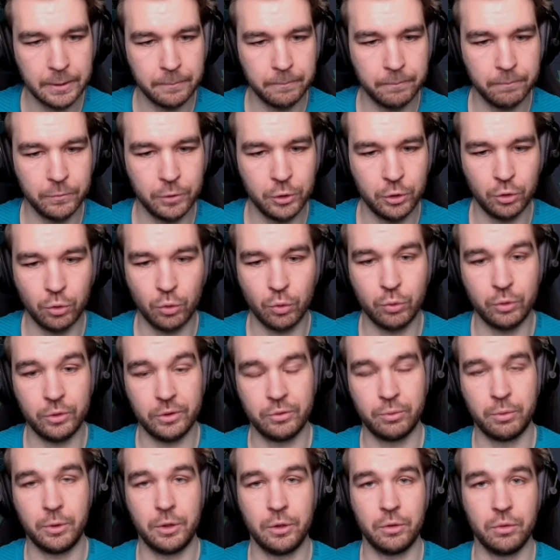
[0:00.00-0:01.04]
You
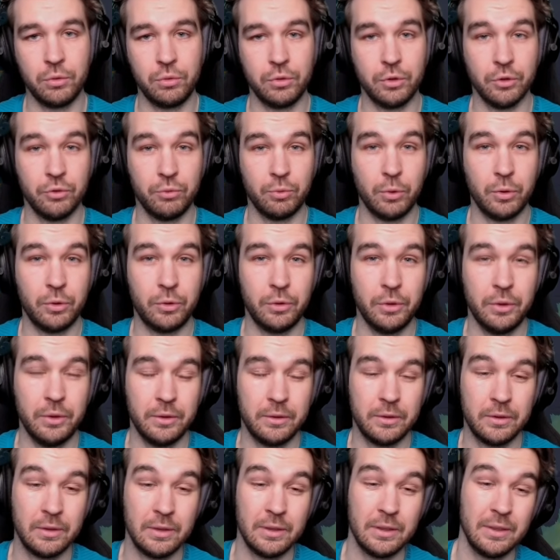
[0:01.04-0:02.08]
always want to go Gustwalker.
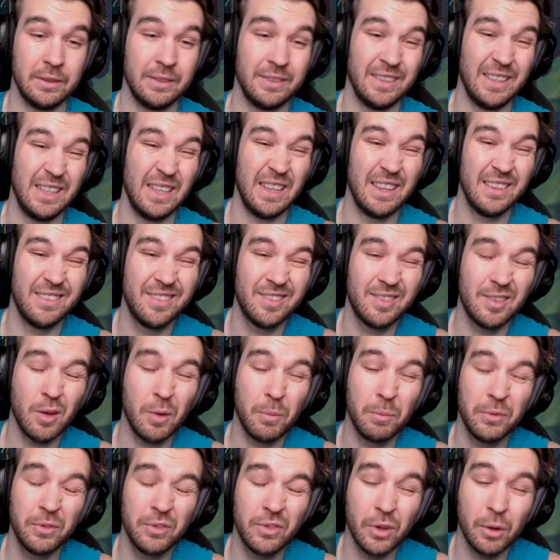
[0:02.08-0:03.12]
In
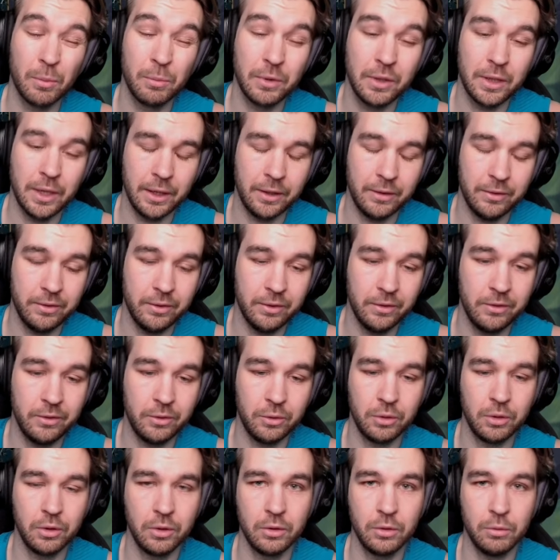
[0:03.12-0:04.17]
some cases,
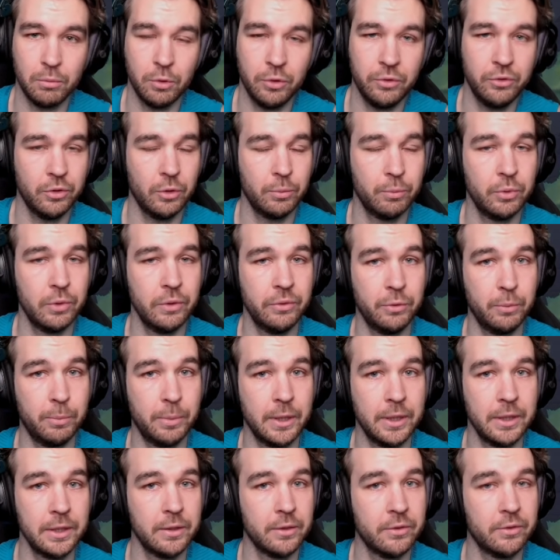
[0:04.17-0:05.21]
you can go Mosstomper if you
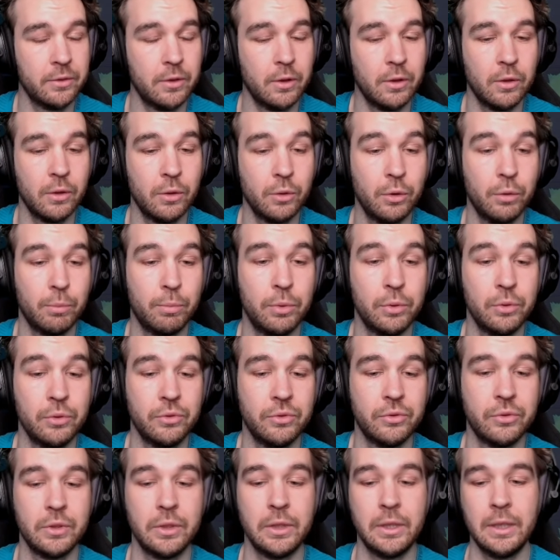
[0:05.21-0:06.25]
play against a lot of
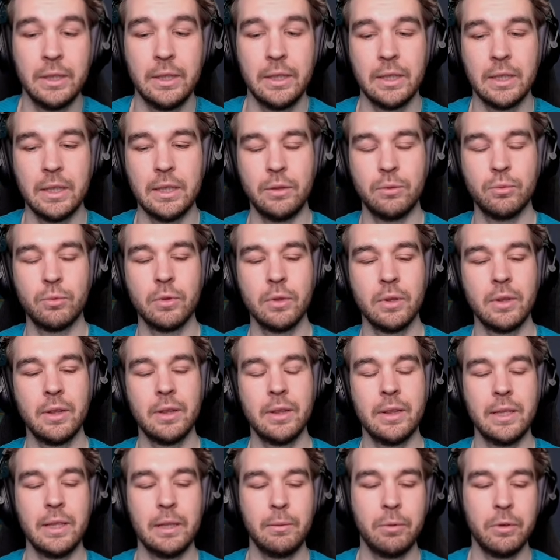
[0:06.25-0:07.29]
burst and you want a
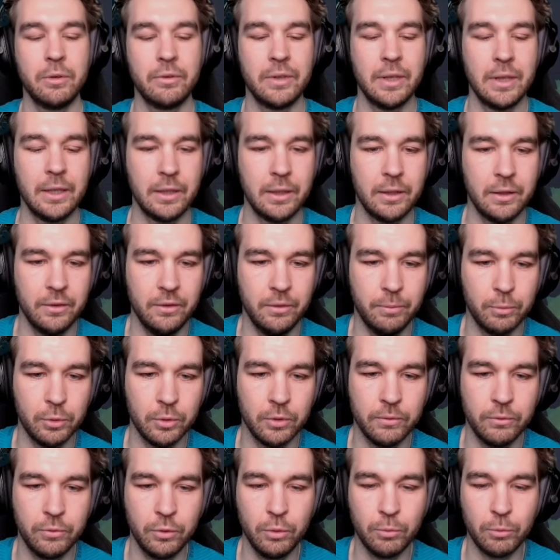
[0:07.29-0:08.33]
little bit of tankiness,
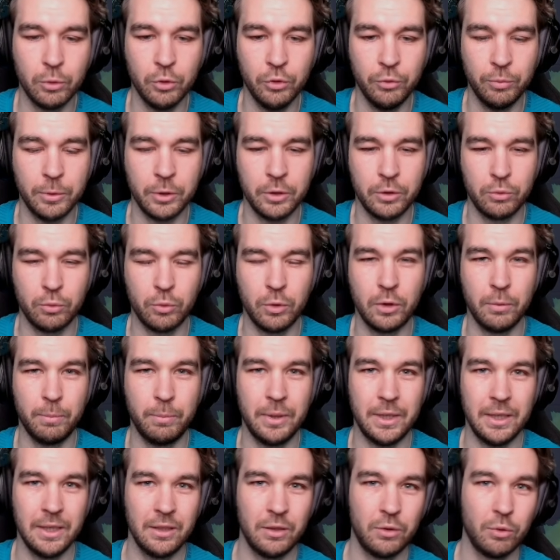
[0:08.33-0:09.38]
but for the most part, you want
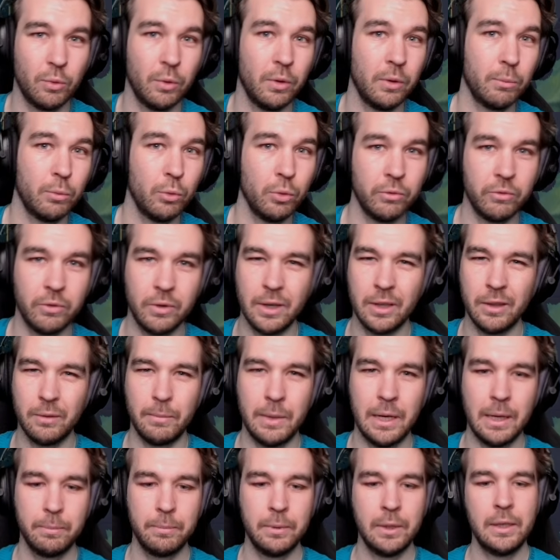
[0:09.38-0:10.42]
to move around the
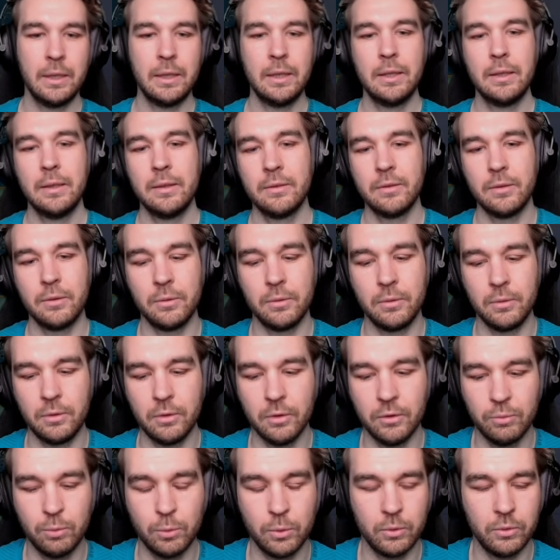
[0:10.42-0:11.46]
map. So
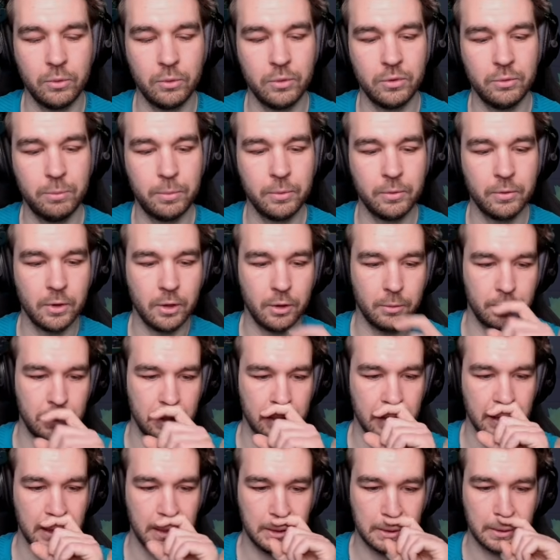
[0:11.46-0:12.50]
Gustwalker is going to be
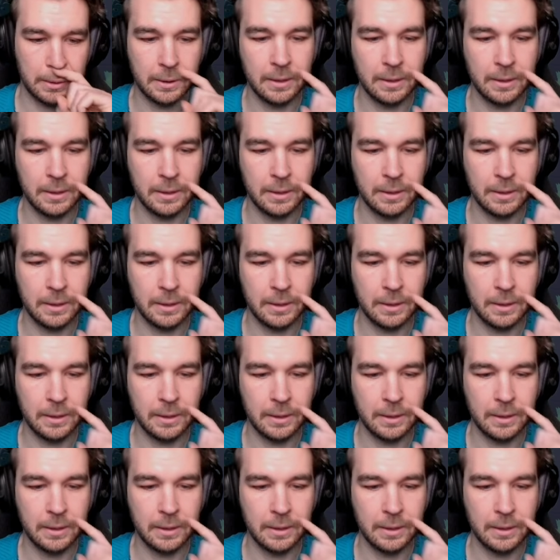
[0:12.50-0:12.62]
it.